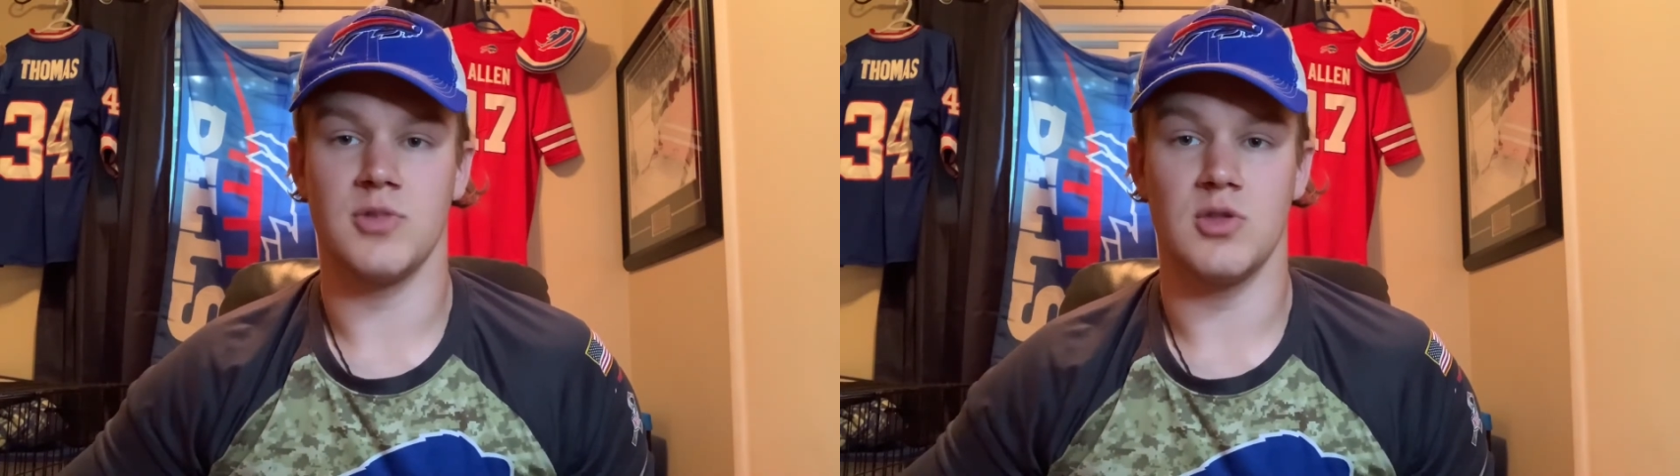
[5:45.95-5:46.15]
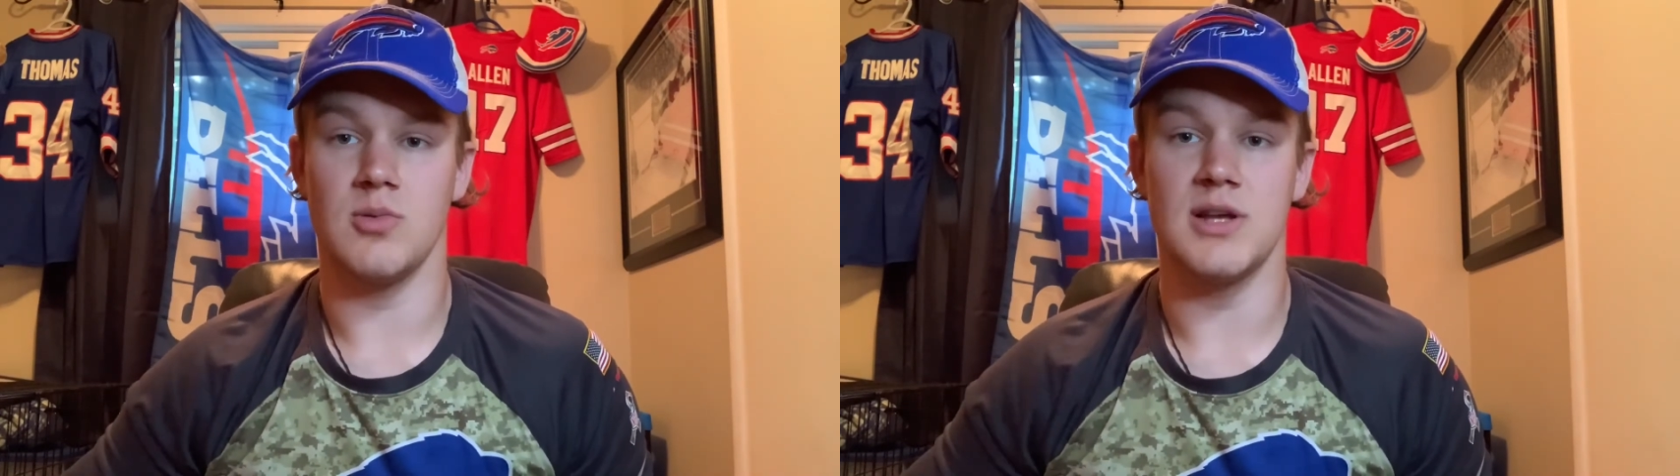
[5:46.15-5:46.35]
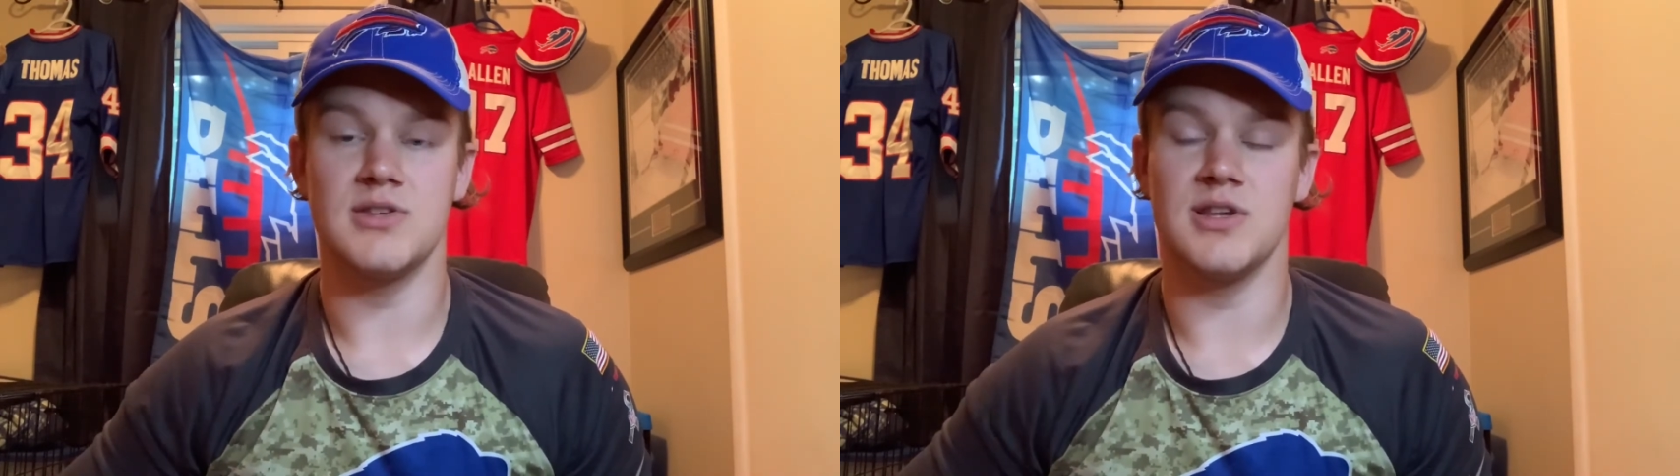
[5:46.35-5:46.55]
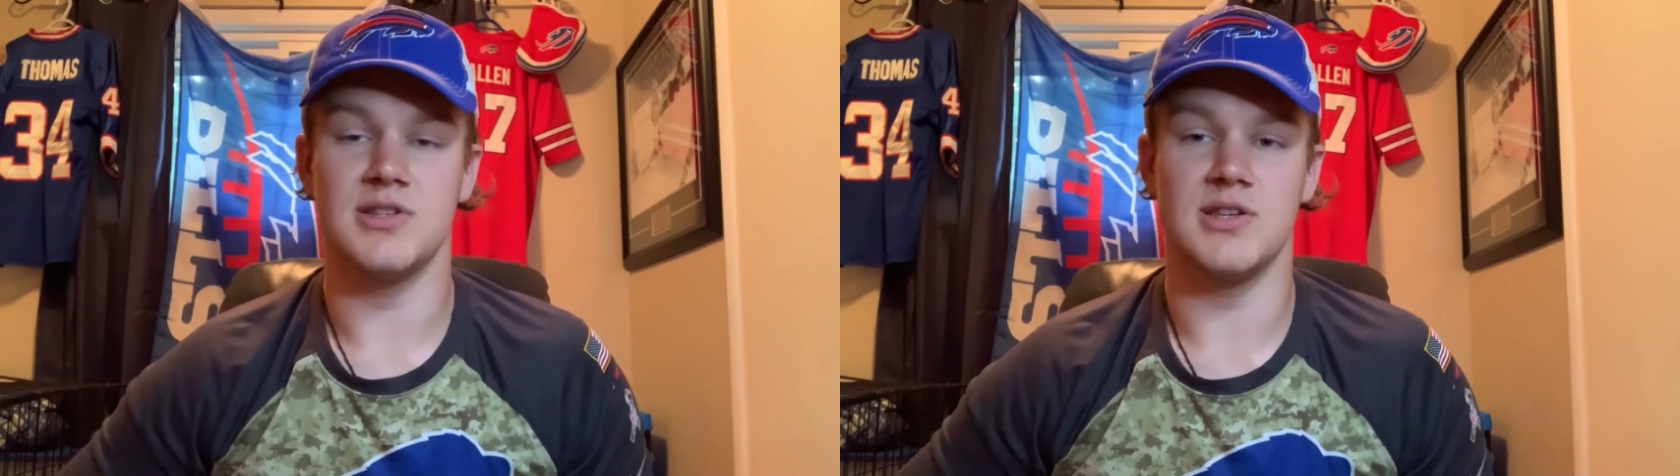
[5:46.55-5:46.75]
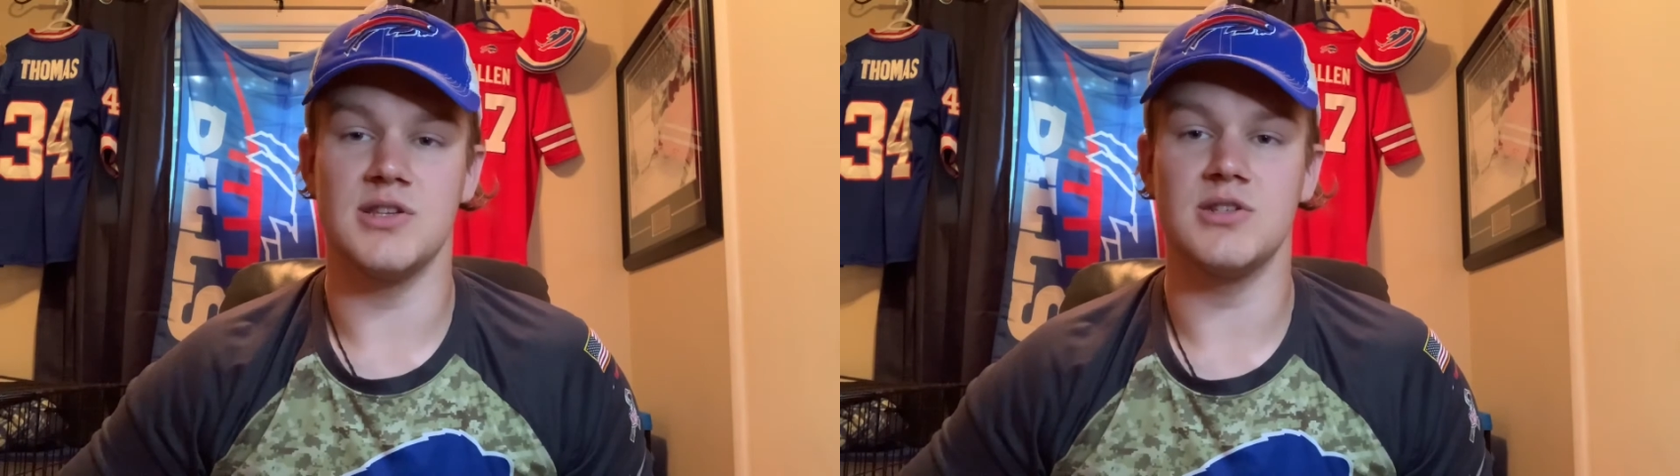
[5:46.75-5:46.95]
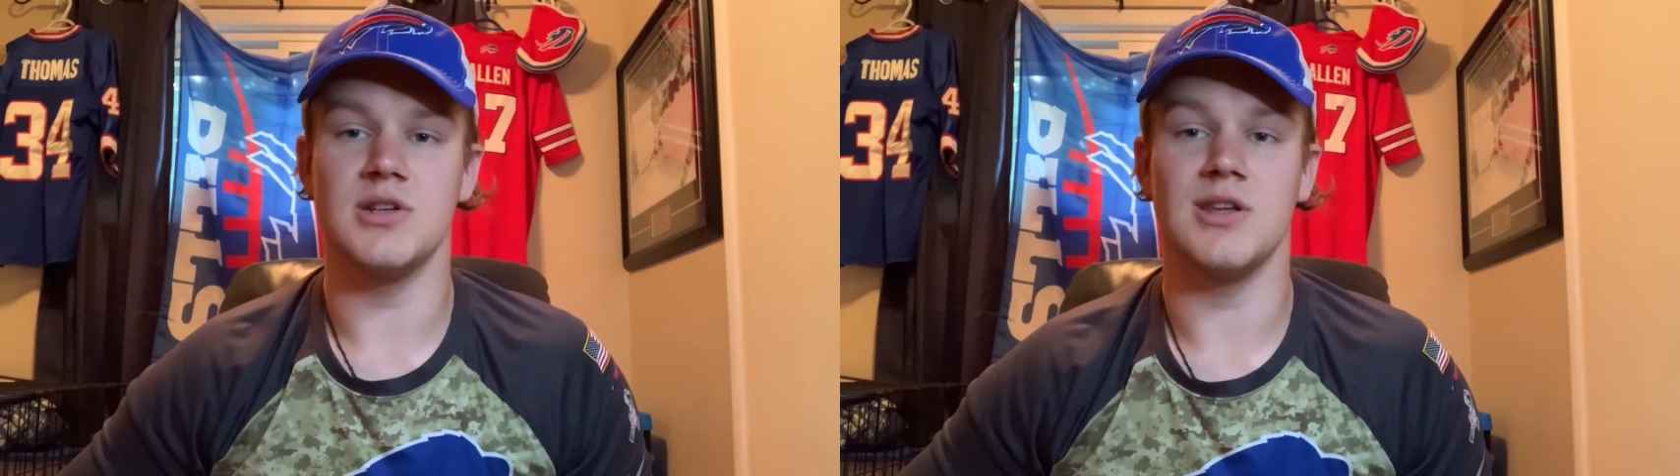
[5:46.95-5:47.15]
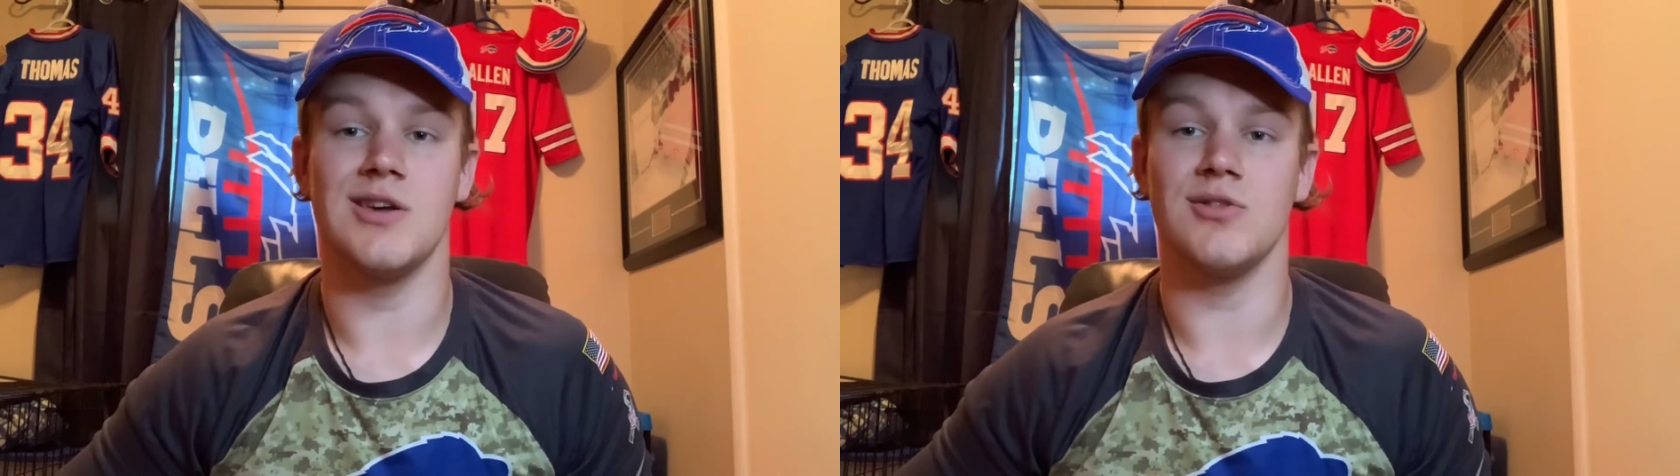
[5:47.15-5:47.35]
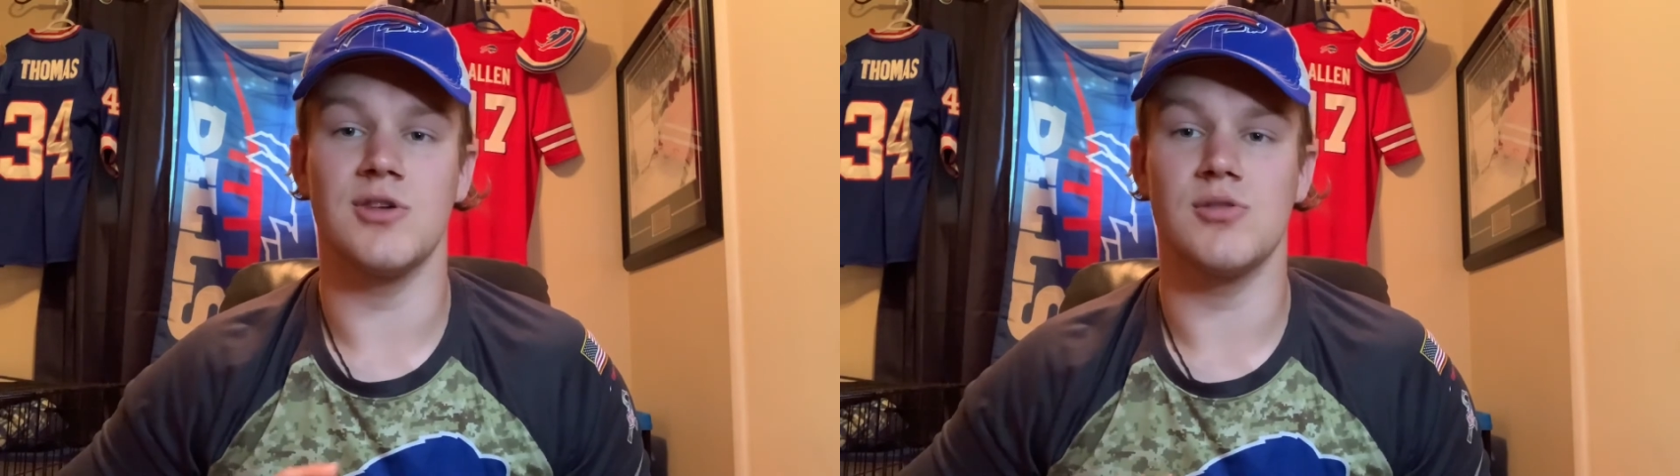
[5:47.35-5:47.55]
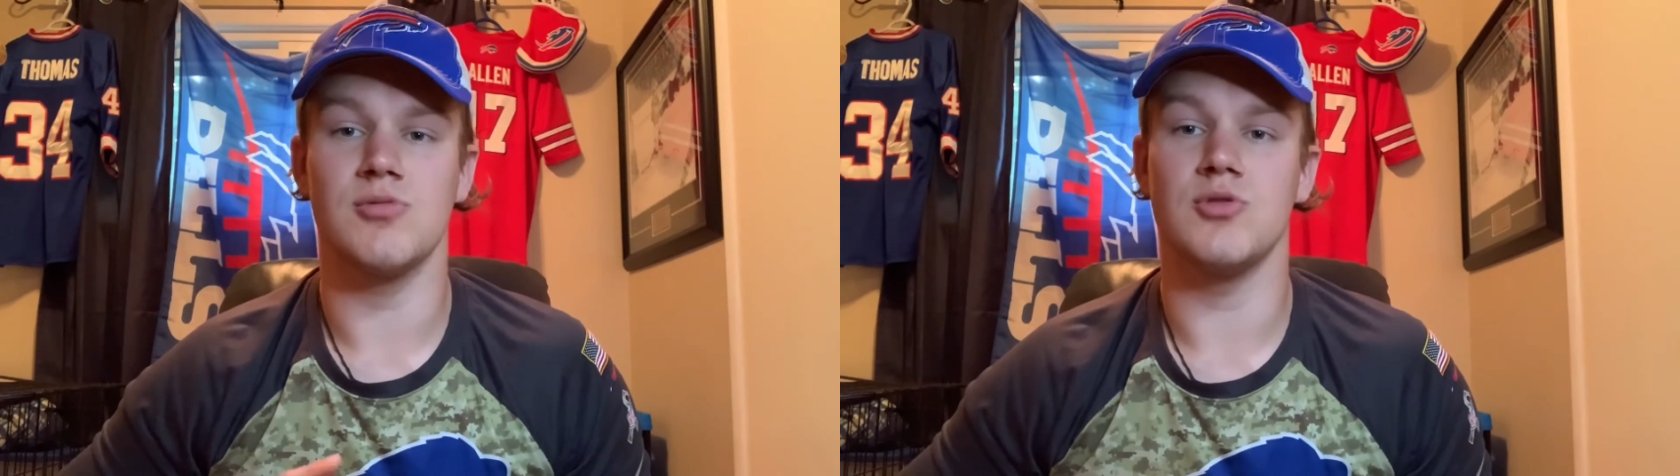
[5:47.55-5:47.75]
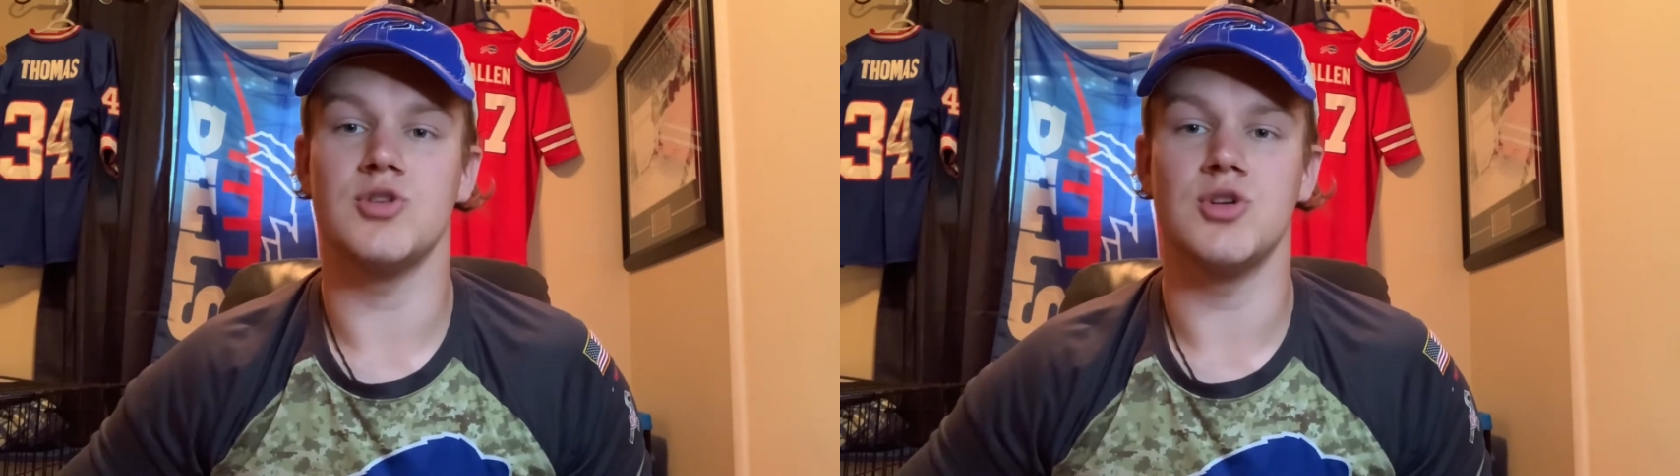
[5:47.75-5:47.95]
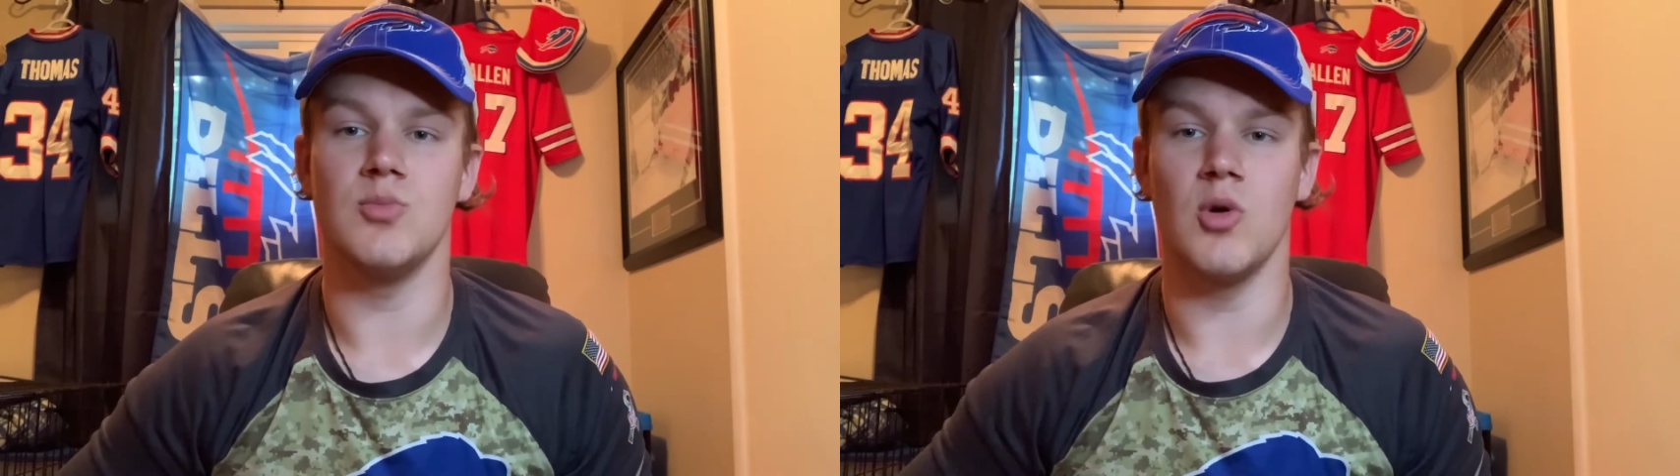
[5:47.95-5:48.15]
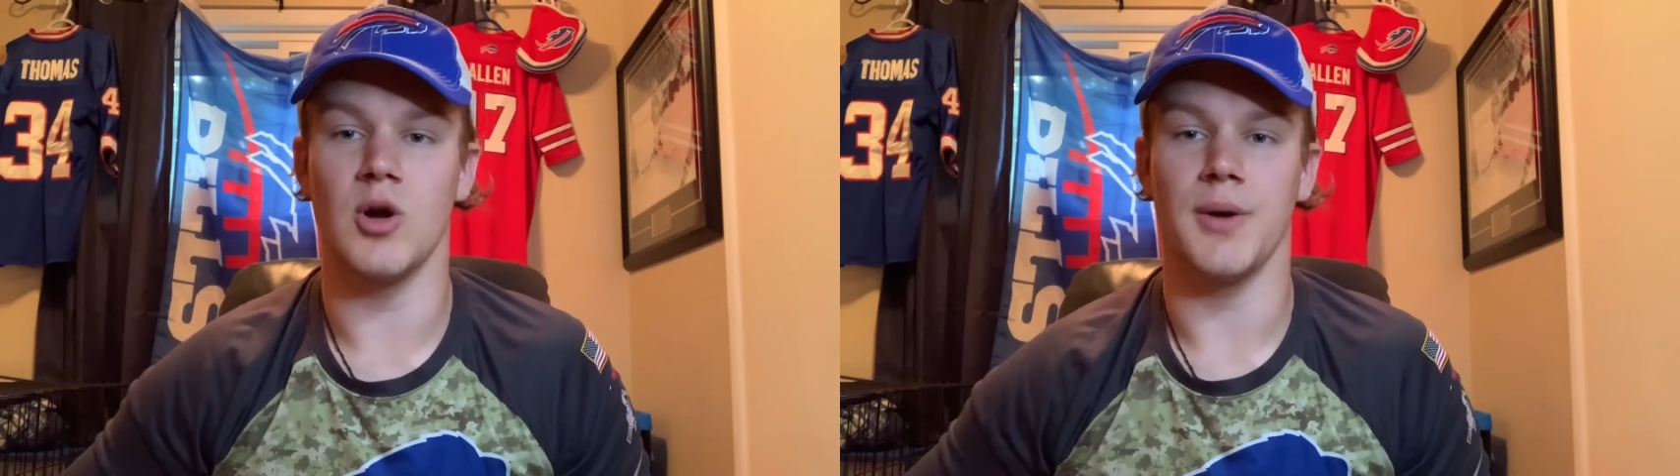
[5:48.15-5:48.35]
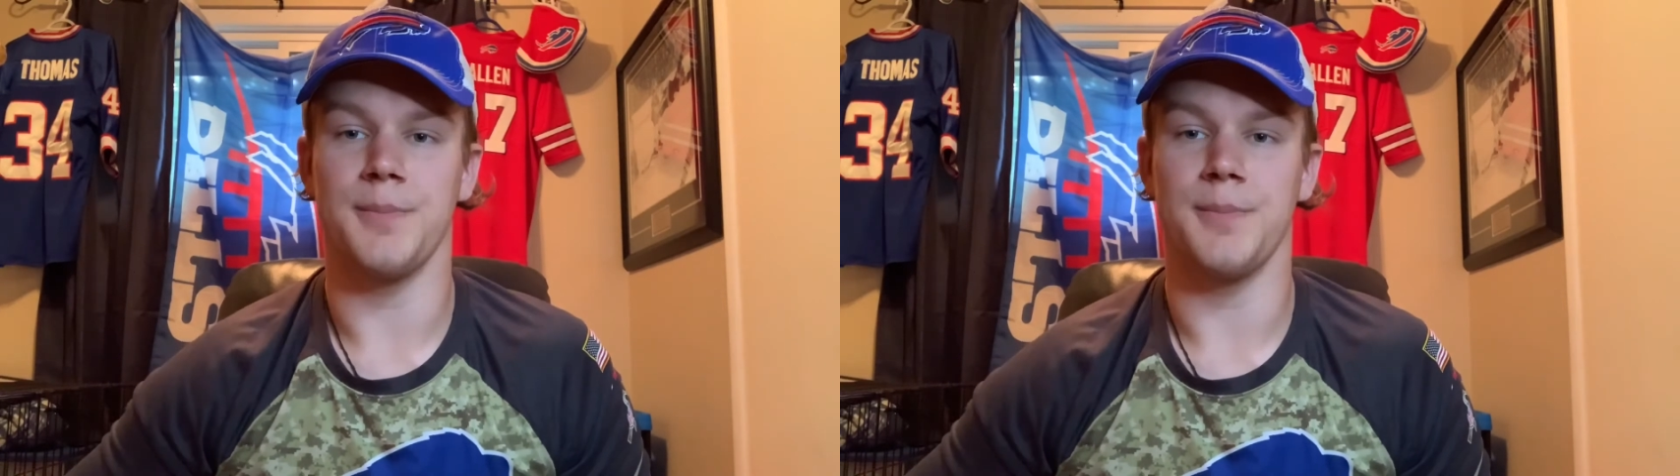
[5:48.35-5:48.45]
The rest of the season, he only threw two more.